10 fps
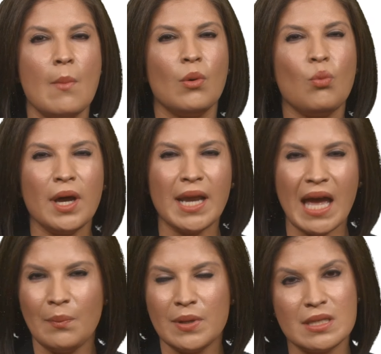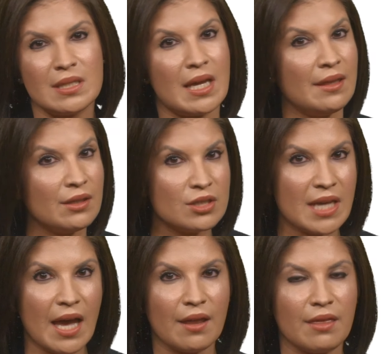But what happens at their
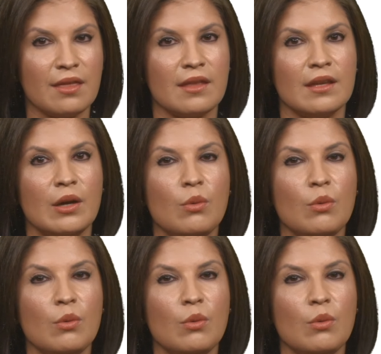death?